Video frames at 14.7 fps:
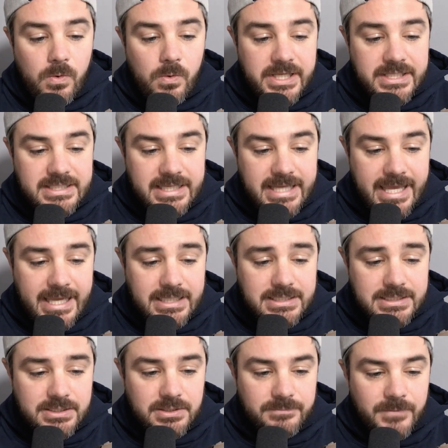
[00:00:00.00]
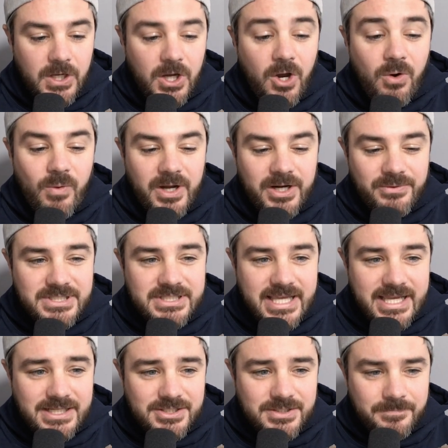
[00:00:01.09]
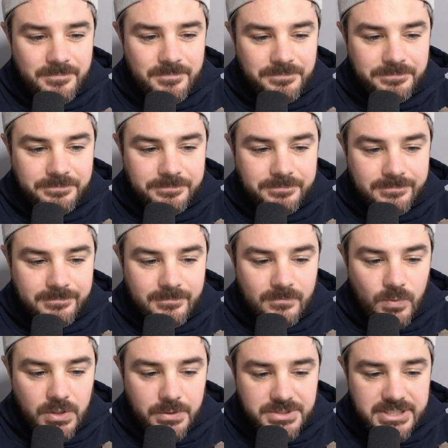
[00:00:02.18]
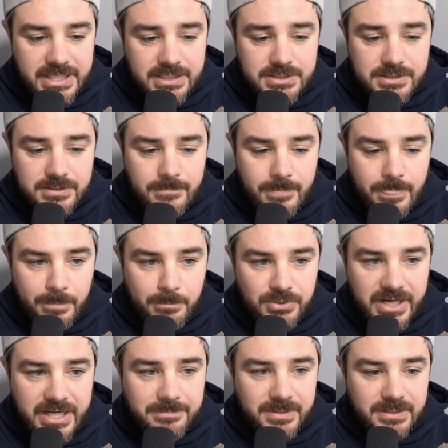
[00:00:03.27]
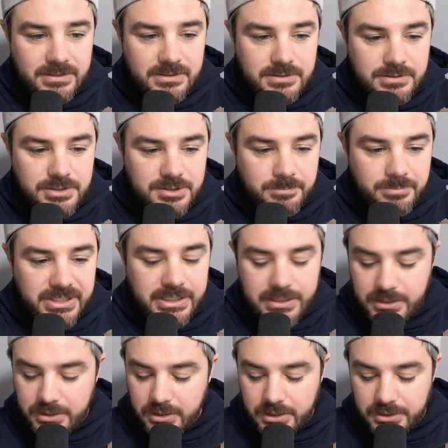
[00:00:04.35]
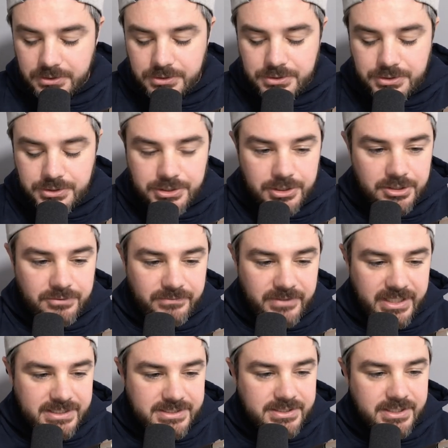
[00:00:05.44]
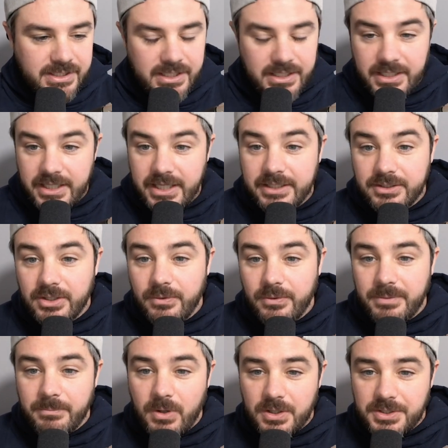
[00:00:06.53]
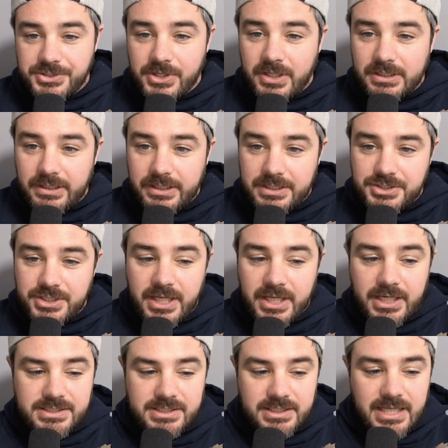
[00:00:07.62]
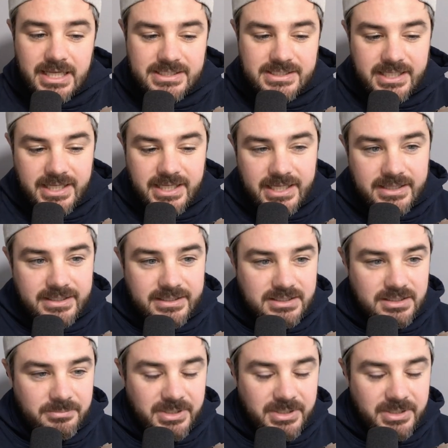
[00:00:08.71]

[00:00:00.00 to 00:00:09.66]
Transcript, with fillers: Is next? Oh, I know what's next. I know what's next. Bregman just being a jerk face and going Marshawn Lynch on us and not saying anything to the